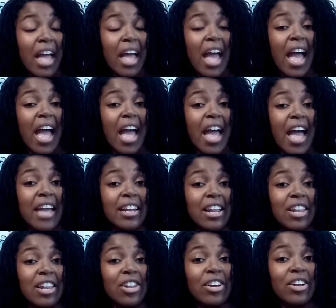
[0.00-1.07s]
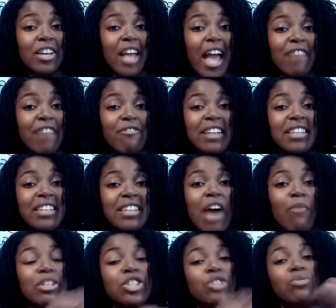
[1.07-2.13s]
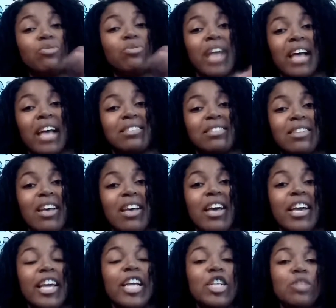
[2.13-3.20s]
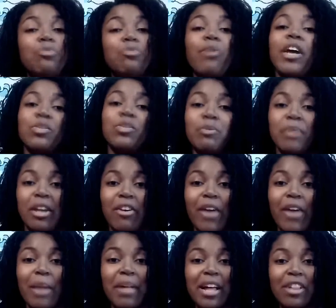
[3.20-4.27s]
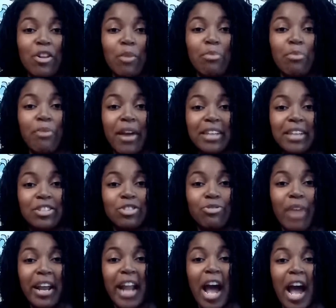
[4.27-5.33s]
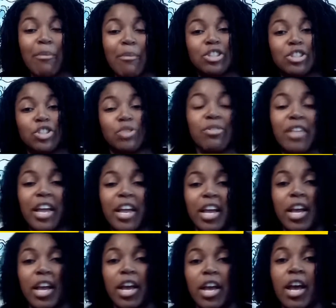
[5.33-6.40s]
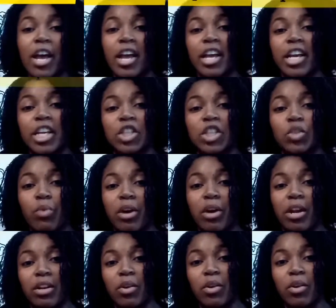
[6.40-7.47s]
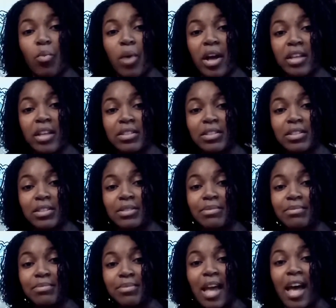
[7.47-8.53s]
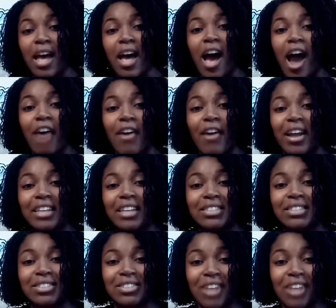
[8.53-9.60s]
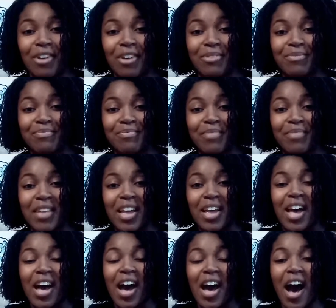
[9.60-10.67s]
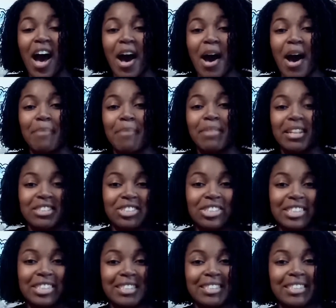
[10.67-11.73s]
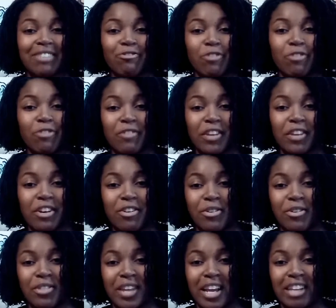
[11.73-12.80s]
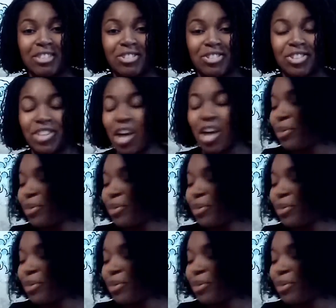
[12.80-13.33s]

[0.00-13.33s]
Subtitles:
and look and write down what you guess each price would be. All right. Play a little Price is Right. How much do you think each one was? All right. So let's just reveal the answers, shall